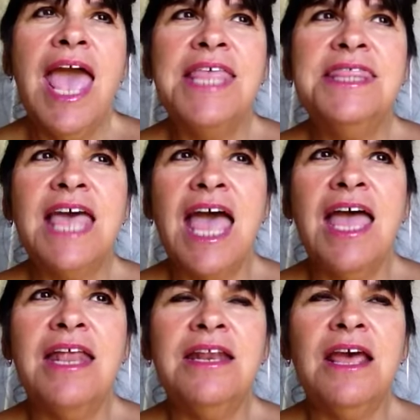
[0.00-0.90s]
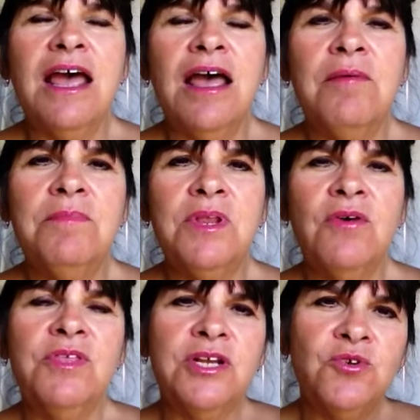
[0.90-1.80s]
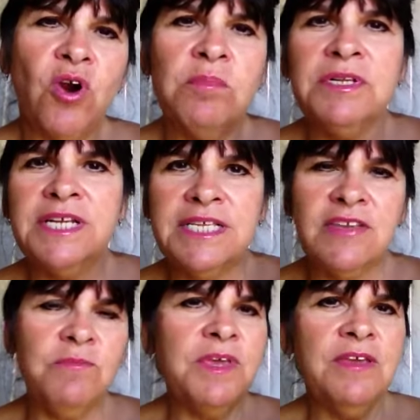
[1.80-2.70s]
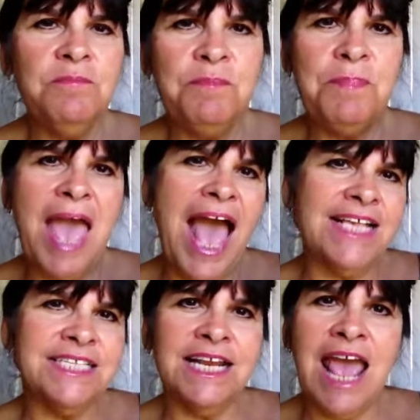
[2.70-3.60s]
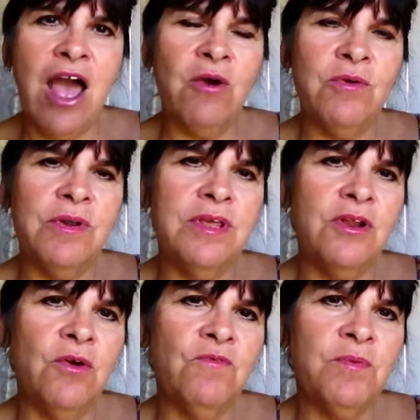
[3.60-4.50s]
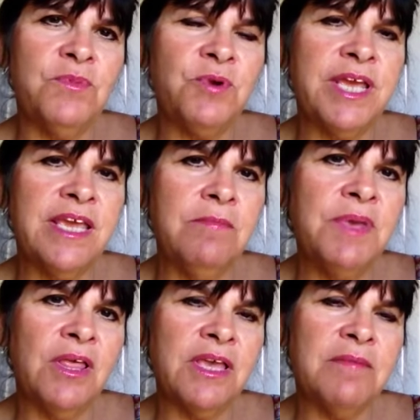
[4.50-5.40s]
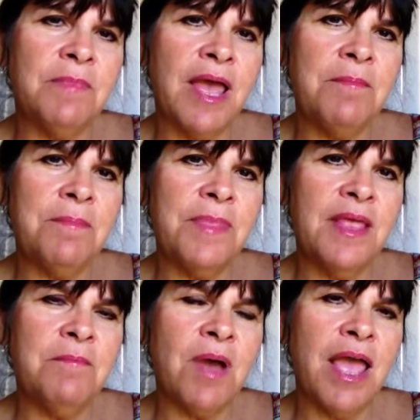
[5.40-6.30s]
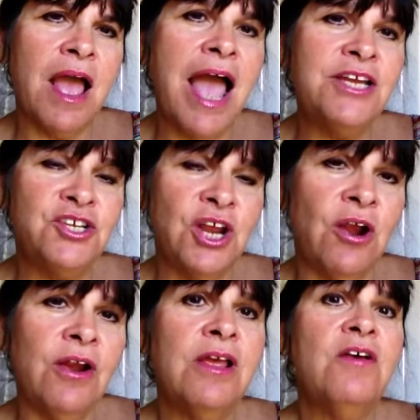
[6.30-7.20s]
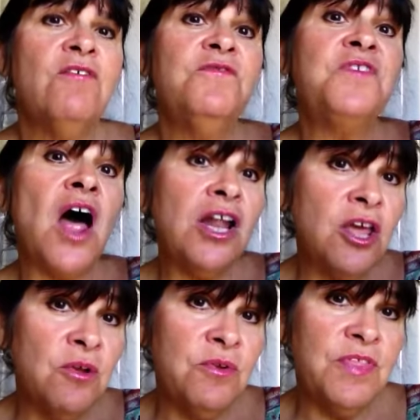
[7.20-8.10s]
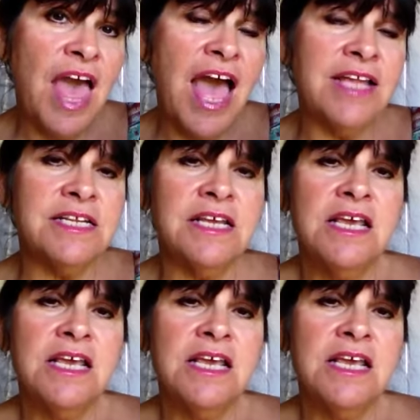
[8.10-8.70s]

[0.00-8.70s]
And then, the adorableness of me passing out, from drinking milk in my high chair followed that.